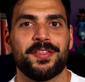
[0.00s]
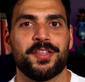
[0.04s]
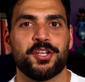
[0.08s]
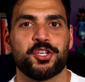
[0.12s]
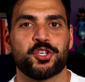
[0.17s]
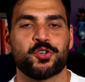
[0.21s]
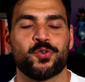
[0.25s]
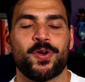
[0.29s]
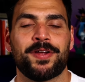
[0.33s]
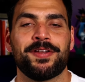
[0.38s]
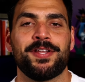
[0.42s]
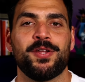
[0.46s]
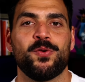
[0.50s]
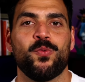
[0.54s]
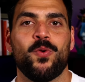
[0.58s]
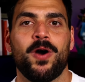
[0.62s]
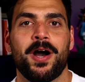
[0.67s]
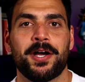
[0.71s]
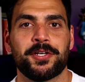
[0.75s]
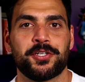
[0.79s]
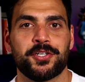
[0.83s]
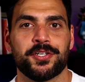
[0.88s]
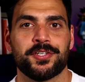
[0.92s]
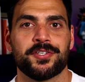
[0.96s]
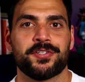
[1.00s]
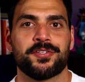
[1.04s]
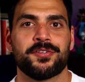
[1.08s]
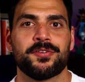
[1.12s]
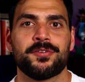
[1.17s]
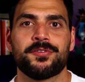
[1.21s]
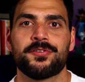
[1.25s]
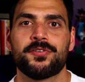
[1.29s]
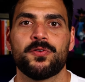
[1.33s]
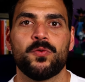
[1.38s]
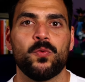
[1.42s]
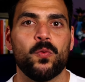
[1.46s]
the trendy watches
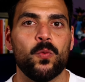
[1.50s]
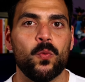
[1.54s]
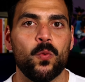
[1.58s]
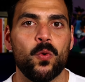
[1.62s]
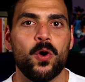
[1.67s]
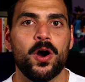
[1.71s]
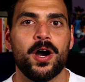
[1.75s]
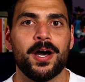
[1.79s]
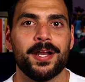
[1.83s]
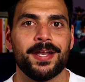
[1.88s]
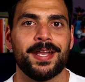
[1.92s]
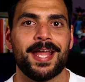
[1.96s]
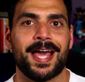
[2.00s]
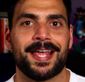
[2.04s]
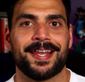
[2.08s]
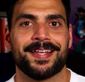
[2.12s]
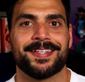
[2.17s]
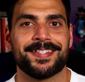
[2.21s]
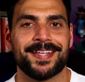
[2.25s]
to one at